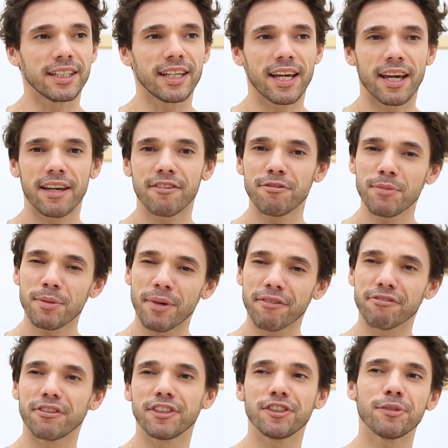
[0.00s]
gave me my
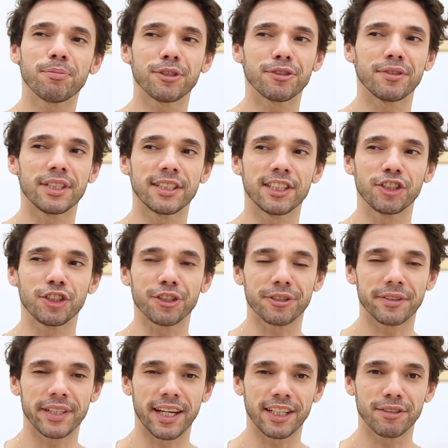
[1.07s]
first opportunity to
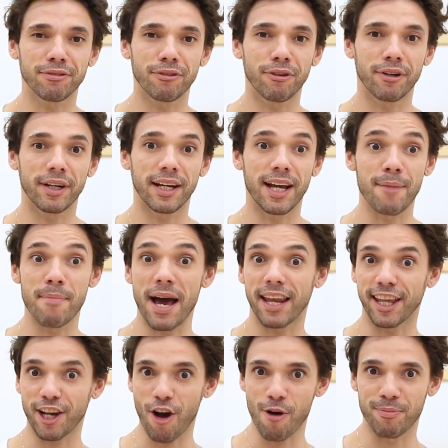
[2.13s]
create for a
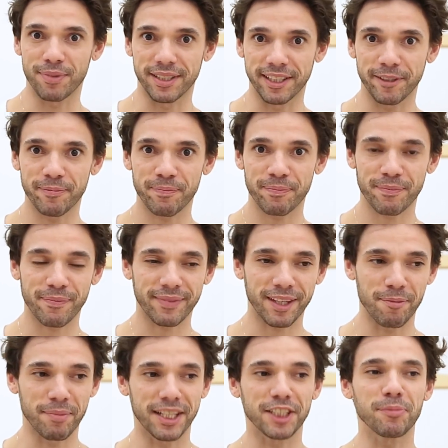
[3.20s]
ballet company.
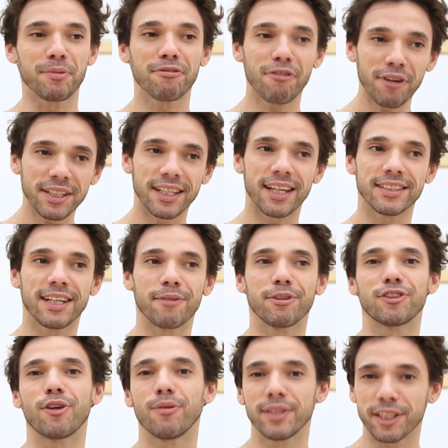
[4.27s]
Because before that, I
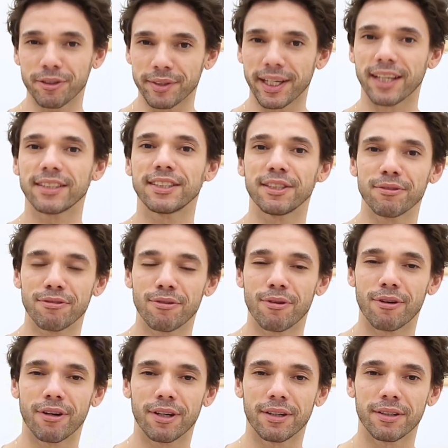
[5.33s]
was only creating
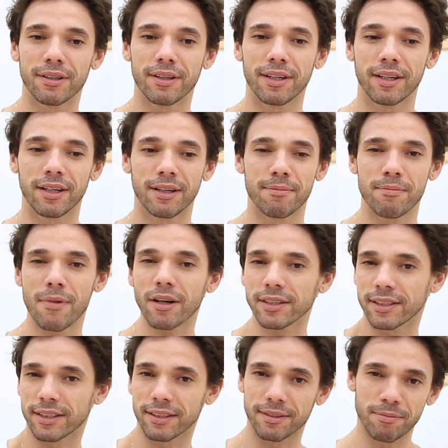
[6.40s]
for
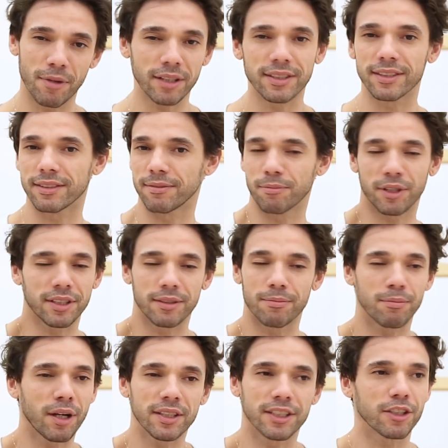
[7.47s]
modern
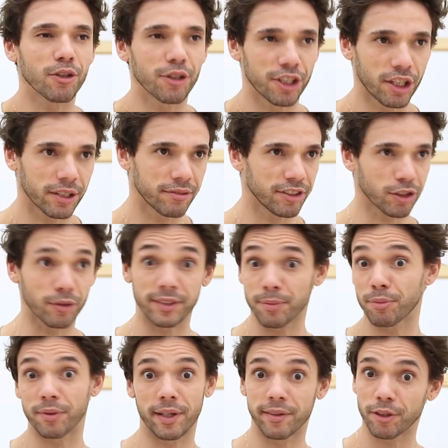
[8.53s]
choreographers,
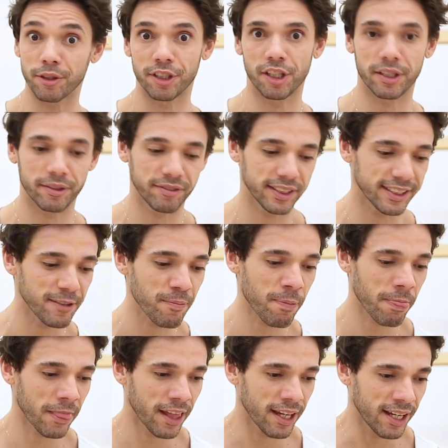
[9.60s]
contemporary choreographers.
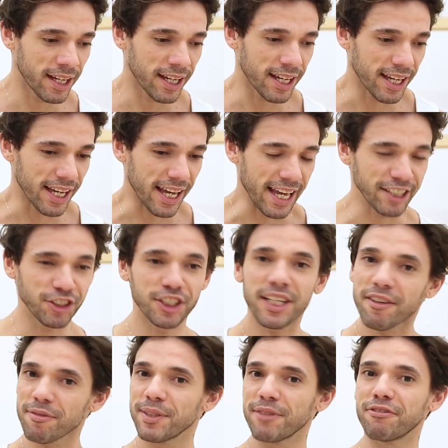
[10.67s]
And she
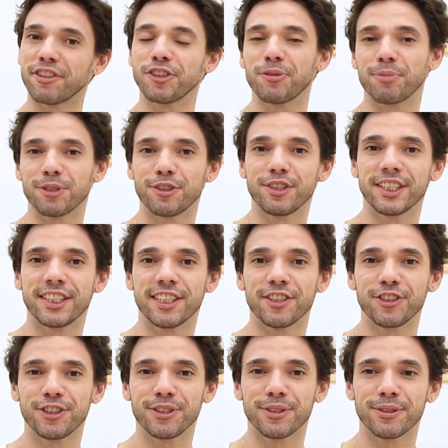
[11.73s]
gave me the first opportunity
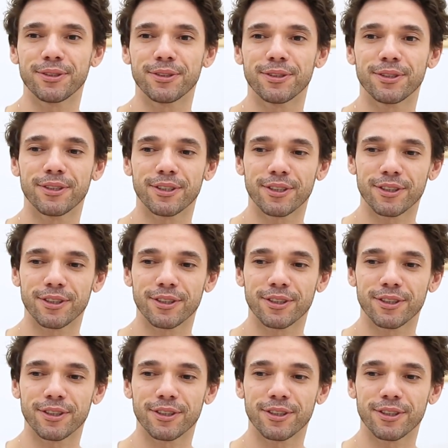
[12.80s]
to